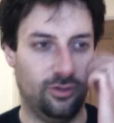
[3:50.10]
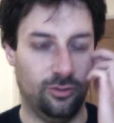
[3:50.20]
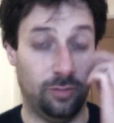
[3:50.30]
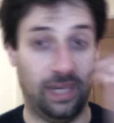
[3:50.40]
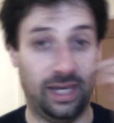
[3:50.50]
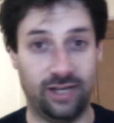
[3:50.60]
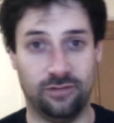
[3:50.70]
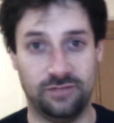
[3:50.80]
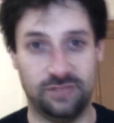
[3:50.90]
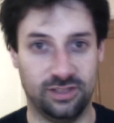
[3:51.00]
play
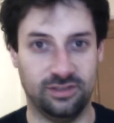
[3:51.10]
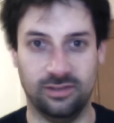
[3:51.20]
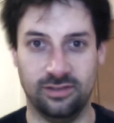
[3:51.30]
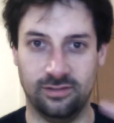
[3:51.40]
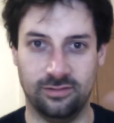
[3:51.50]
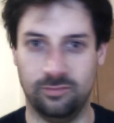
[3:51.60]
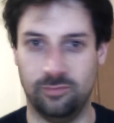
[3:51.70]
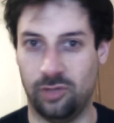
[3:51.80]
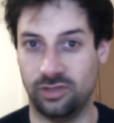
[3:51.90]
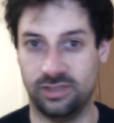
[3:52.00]
off certain
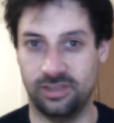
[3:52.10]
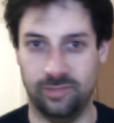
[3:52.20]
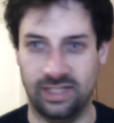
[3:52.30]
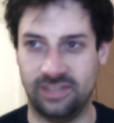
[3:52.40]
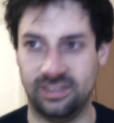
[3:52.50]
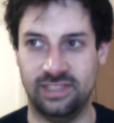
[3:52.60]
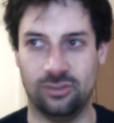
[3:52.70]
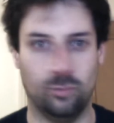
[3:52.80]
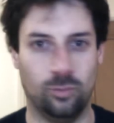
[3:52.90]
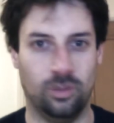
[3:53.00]
boss abilities,
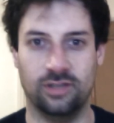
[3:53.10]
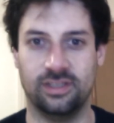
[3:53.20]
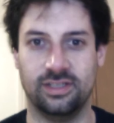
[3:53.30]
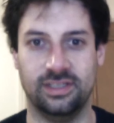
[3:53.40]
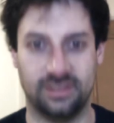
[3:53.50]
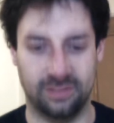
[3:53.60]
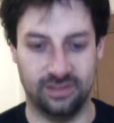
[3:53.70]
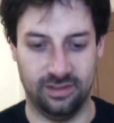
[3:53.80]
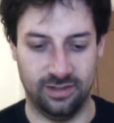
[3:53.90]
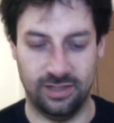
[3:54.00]
or what. It's
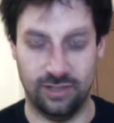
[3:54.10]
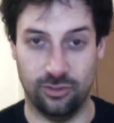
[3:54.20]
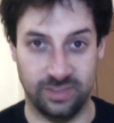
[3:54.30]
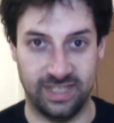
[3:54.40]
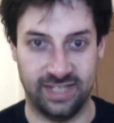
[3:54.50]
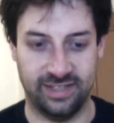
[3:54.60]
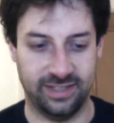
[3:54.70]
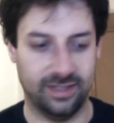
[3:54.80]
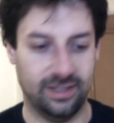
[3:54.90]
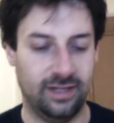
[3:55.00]
an enormous
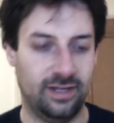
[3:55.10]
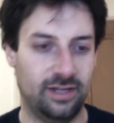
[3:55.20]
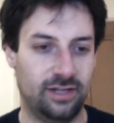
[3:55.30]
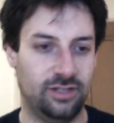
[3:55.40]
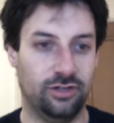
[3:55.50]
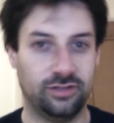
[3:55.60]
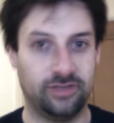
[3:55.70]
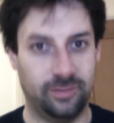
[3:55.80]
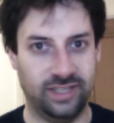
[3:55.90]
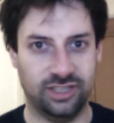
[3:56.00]
headache. Not to
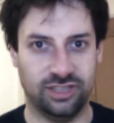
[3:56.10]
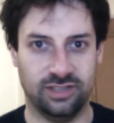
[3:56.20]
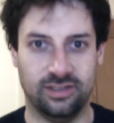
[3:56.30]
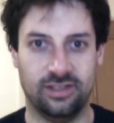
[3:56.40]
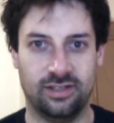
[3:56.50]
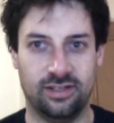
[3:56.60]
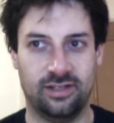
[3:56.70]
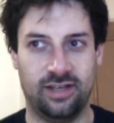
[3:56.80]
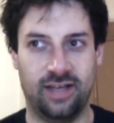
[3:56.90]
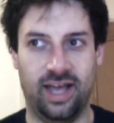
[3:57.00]
mention
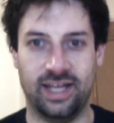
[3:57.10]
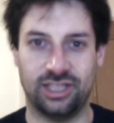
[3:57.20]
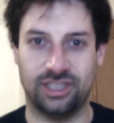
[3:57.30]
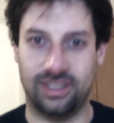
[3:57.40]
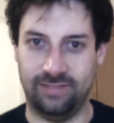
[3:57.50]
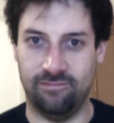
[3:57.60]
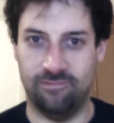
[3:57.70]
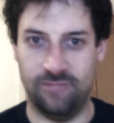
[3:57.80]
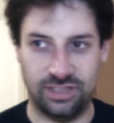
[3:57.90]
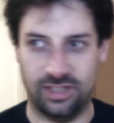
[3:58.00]
actually
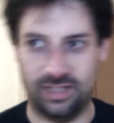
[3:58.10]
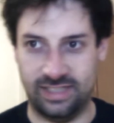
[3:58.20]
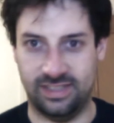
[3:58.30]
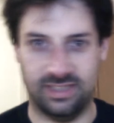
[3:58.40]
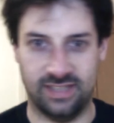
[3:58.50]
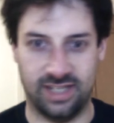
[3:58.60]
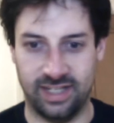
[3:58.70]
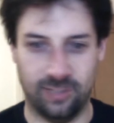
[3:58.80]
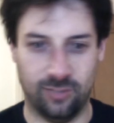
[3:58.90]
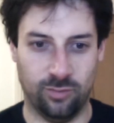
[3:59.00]
visually
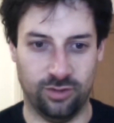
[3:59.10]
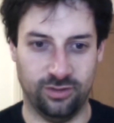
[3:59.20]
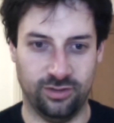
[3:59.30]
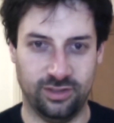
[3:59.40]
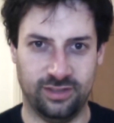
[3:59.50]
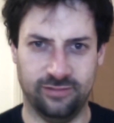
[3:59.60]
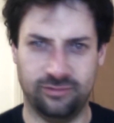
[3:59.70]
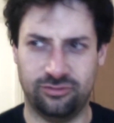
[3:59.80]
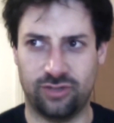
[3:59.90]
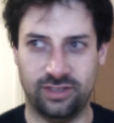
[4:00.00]
designing one,
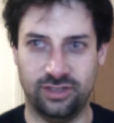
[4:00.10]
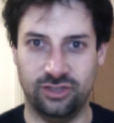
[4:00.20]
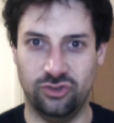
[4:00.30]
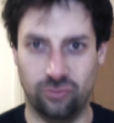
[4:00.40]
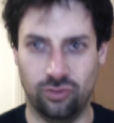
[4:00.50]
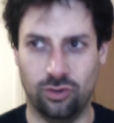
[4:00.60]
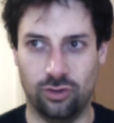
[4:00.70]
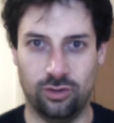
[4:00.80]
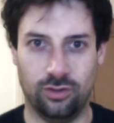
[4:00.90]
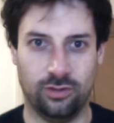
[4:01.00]
trying to
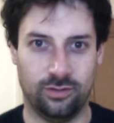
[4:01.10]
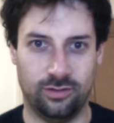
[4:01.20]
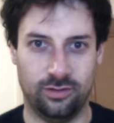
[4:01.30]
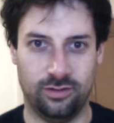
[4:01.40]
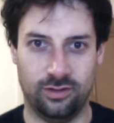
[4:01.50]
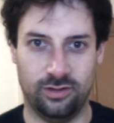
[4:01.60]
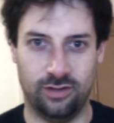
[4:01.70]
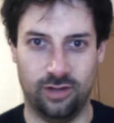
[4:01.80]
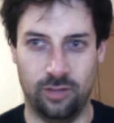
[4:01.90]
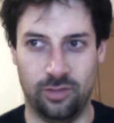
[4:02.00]
draw
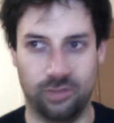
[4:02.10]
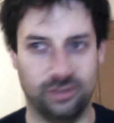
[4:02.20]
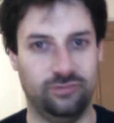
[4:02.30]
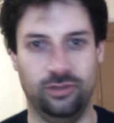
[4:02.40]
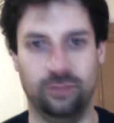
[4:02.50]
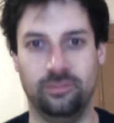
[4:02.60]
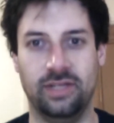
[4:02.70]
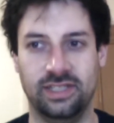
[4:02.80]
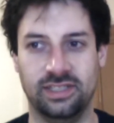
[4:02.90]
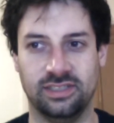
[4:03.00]
a boss room
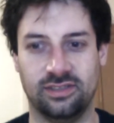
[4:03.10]
is